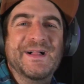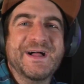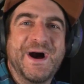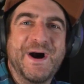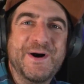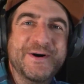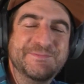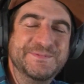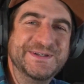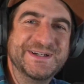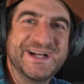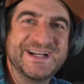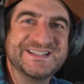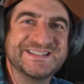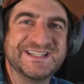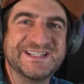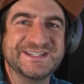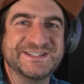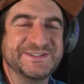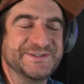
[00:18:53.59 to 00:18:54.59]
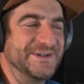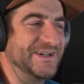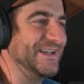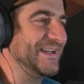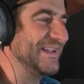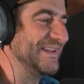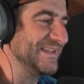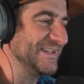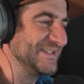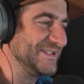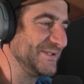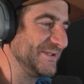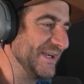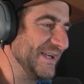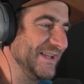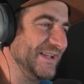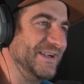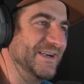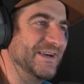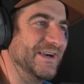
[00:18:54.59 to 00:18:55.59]
Hope you guys enjoyed this
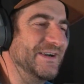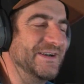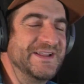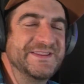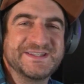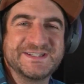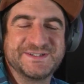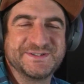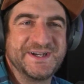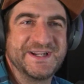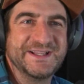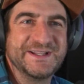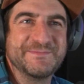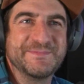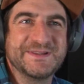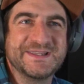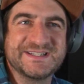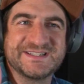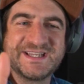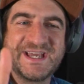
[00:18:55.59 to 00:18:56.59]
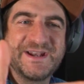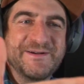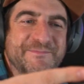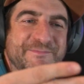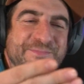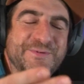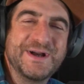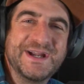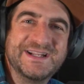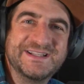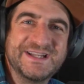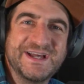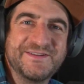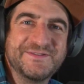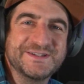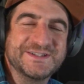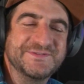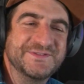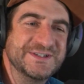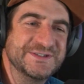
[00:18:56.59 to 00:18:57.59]
trailer, or not this trailer, but this kind of breakdown,
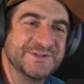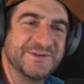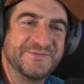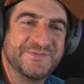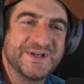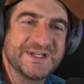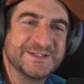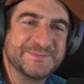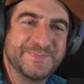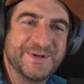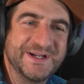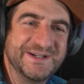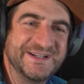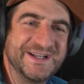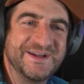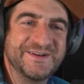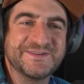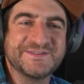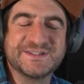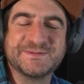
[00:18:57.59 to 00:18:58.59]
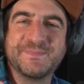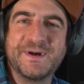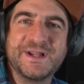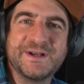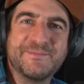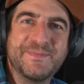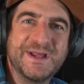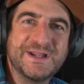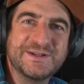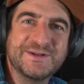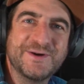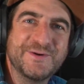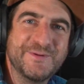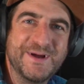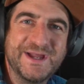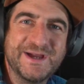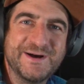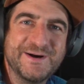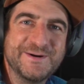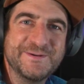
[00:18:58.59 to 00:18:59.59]
this visual effects breakdown of Spider-Man No
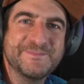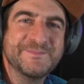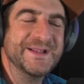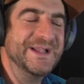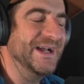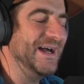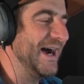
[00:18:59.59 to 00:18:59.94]
Way Home.